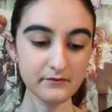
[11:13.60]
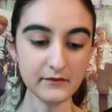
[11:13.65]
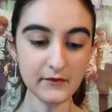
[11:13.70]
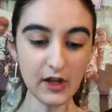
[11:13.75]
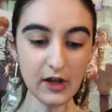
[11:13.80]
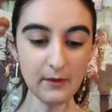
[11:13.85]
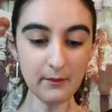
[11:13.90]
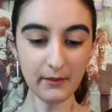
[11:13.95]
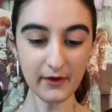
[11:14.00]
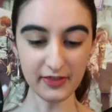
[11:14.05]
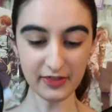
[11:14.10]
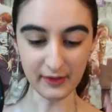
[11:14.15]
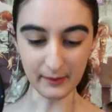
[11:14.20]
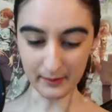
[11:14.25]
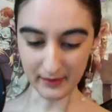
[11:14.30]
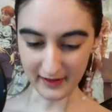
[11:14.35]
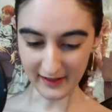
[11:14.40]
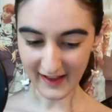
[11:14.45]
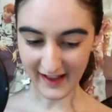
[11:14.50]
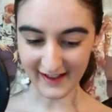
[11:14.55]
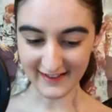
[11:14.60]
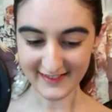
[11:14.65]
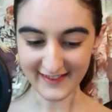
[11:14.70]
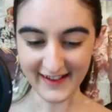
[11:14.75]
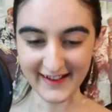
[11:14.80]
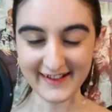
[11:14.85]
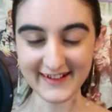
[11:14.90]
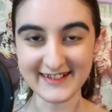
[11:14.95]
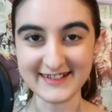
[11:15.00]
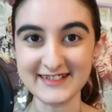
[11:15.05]
But the plot
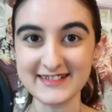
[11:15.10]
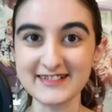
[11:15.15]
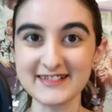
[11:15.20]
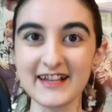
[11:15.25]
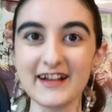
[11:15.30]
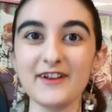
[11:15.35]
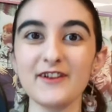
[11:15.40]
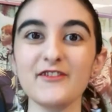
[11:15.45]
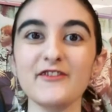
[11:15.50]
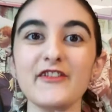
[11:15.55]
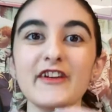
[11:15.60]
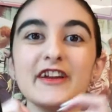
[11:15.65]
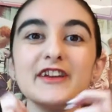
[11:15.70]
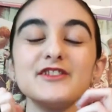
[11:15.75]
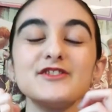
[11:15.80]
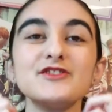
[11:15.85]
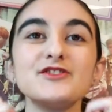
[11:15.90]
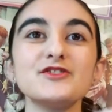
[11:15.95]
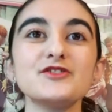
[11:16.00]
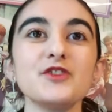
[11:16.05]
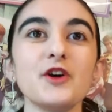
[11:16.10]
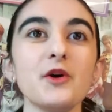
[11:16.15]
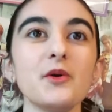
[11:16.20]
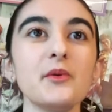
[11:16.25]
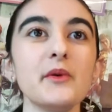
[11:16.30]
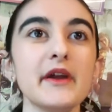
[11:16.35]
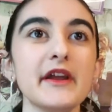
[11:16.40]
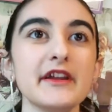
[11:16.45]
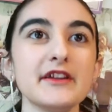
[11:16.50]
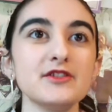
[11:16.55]
line itself is
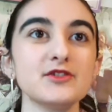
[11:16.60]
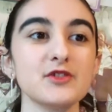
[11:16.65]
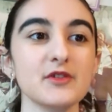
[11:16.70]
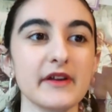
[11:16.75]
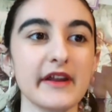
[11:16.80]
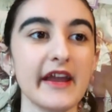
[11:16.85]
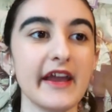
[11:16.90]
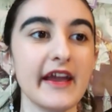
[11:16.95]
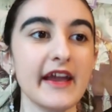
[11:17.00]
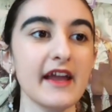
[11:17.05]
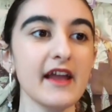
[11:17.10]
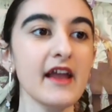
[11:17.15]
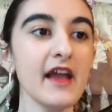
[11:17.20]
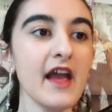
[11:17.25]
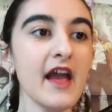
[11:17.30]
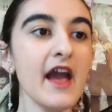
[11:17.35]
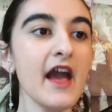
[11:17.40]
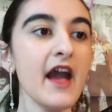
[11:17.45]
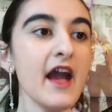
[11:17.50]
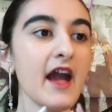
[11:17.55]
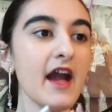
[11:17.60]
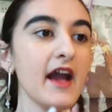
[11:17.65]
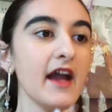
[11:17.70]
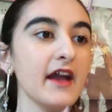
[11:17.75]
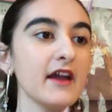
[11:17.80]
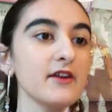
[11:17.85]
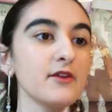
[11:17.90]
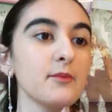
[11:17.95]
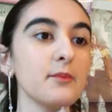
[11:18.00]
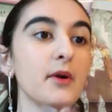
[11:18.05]
so intricate,
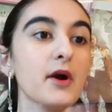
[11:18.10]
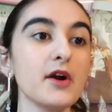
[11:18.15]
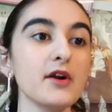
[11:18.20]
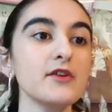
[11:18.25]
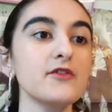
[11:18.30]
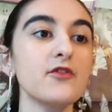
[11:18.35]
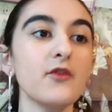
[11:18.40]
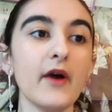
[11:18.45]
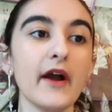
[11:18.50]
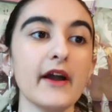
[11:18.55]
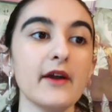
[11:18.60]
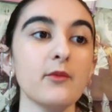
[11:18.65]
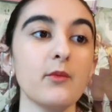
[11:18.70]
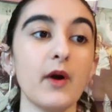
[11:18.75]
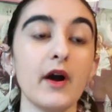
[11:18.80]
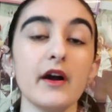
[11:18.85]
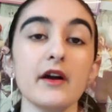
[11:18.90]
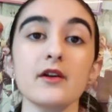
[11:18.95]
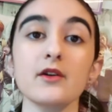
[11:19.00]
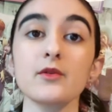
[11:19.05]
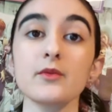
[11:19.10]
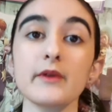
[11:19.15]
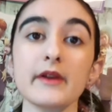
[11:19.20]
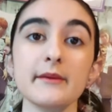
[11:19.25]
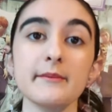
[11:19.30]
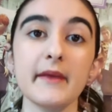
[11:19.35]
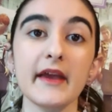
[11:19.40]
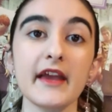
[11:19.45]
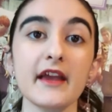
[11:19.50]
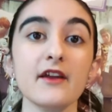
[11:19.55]
and part of why I want a
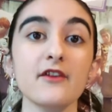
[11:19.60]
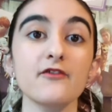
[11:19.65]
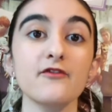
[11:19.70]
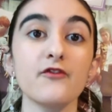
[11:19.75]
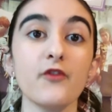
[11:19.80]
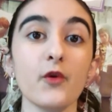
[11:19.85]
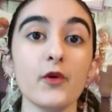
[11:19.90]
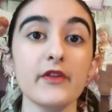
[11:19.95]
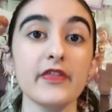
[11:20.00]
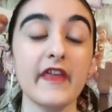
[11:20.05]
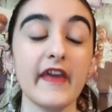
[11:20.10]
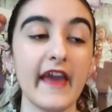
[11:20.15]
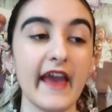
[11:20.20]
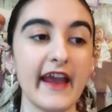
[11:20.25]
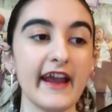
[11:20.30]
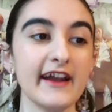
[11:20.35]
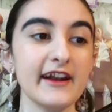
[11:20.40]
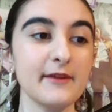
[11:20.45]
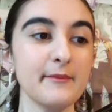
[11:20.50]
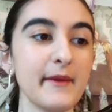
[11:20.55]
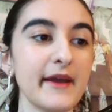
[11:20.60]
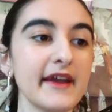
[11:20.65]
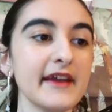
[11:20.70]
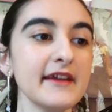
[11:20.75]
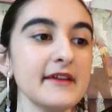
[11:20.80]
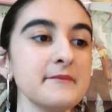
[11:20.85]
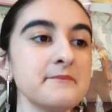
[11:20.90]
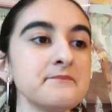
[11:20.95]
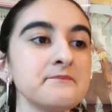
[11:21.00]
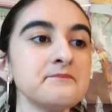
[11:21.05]
remake for the
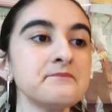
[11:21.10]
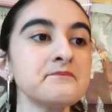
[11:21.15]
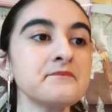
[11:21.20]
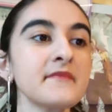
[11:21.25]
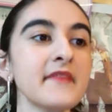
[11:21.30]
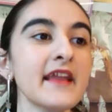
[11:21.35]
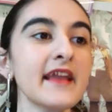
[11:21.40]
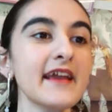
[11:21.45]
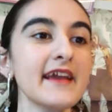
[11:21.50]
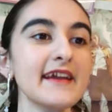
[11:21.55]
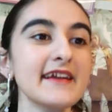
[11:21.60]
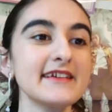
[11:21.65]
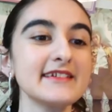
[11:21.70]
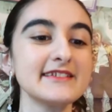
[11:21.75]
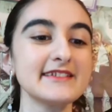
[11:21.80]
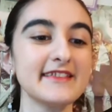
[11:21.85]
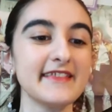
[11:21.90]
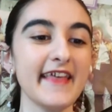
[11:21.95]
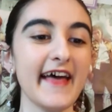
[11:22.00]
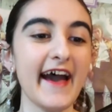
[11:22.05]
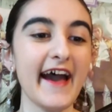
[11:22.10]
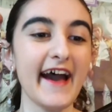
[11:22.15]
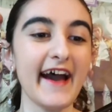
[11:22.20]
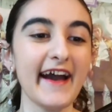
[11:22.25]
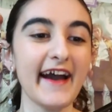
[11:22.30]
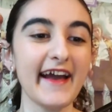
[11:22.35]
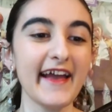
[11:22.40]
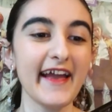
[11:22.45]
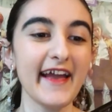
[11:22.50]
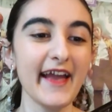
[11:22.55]
anime is
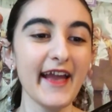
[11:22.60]
that